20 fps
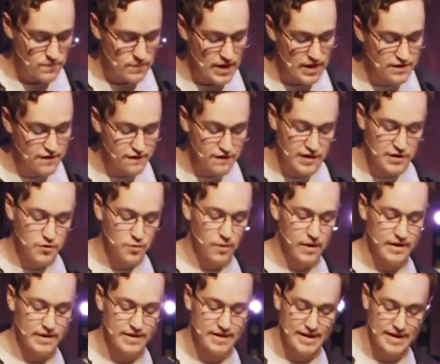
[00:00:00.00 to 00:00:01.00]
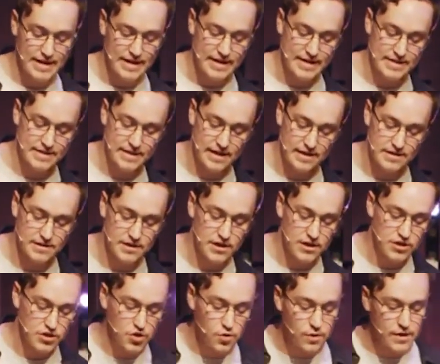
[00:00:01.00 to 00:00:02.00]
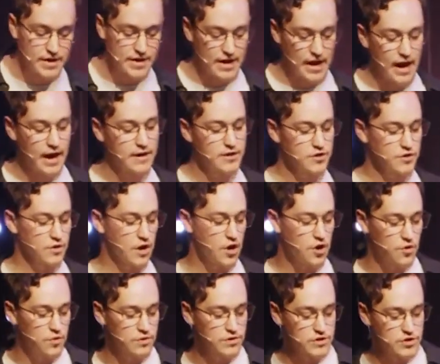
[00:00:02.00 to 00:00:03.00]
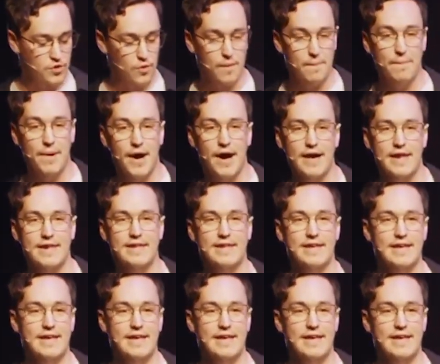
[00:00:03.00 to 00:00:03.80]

And the fifth one, he says, You are not your own, you are bought